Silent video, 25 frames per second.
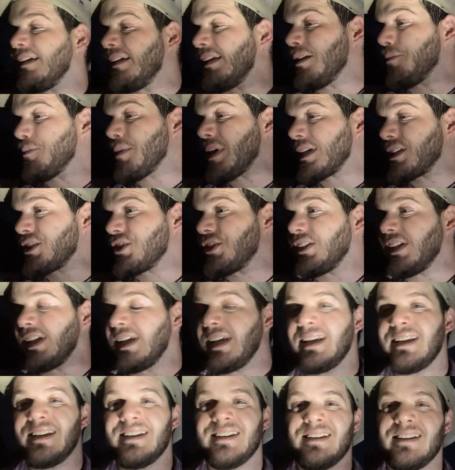And I'm
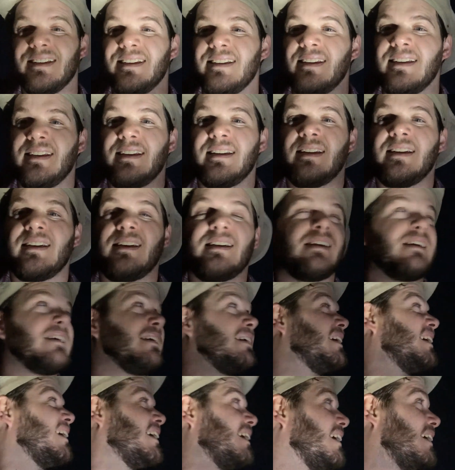actually
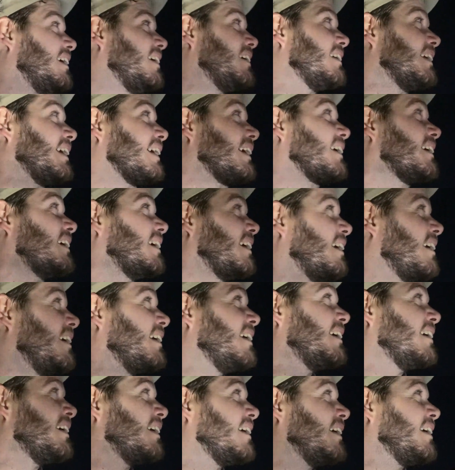like
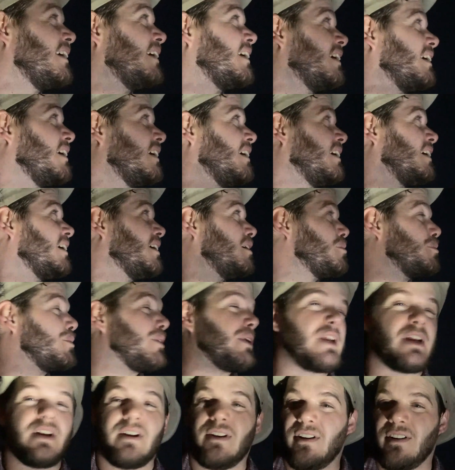
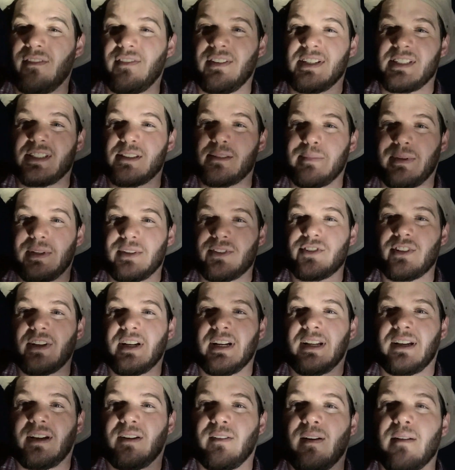pretty nervous about trying
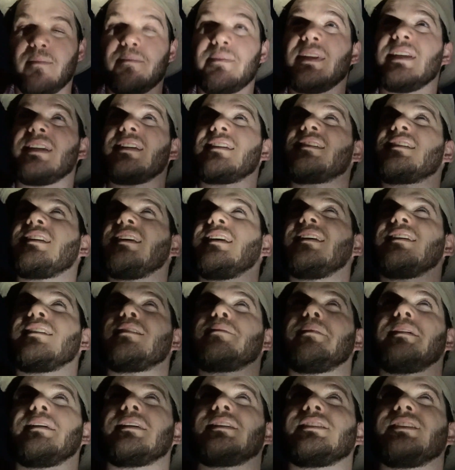to go up this,
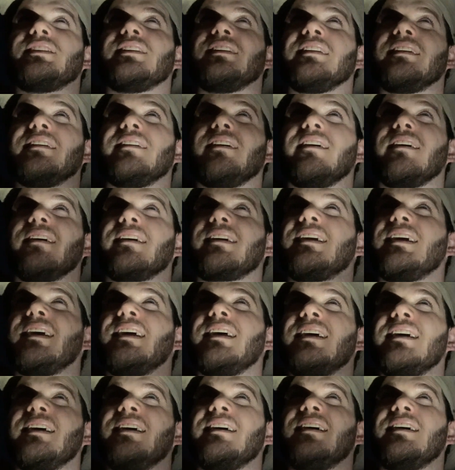especially in the dark.
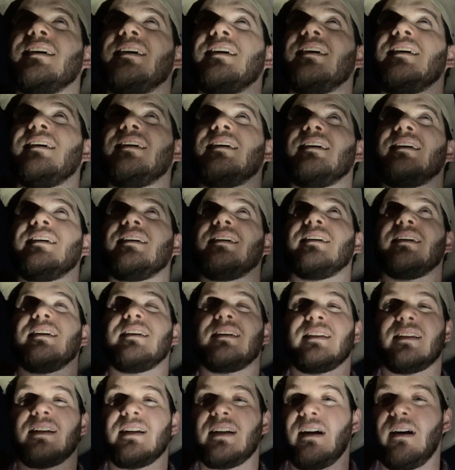
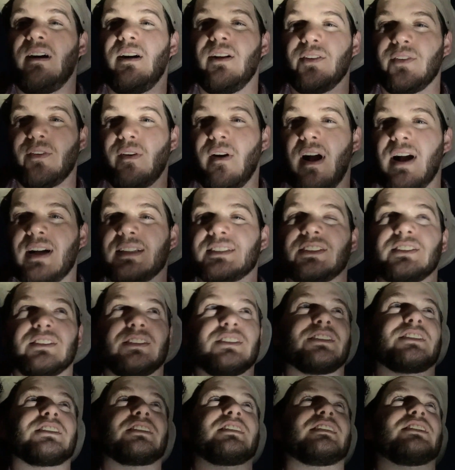All the rocks are
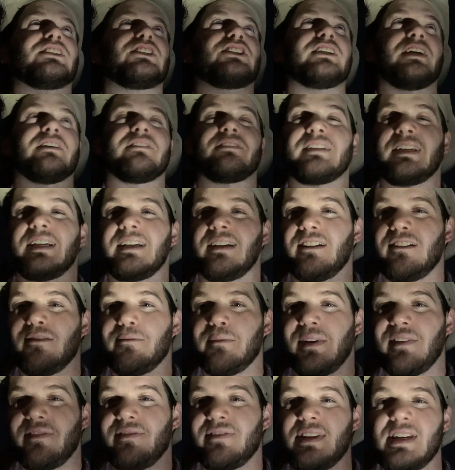just shifting under
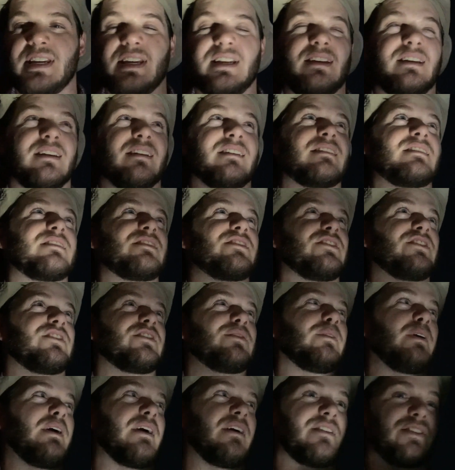my feet and it's
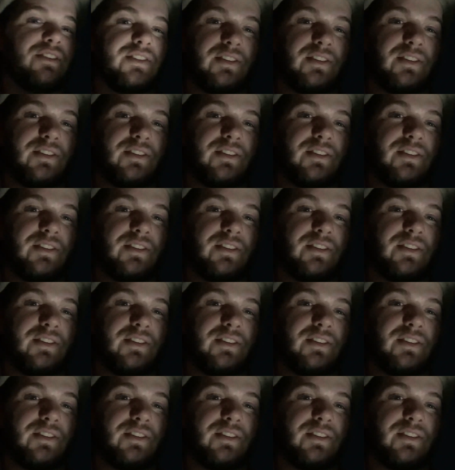just weird.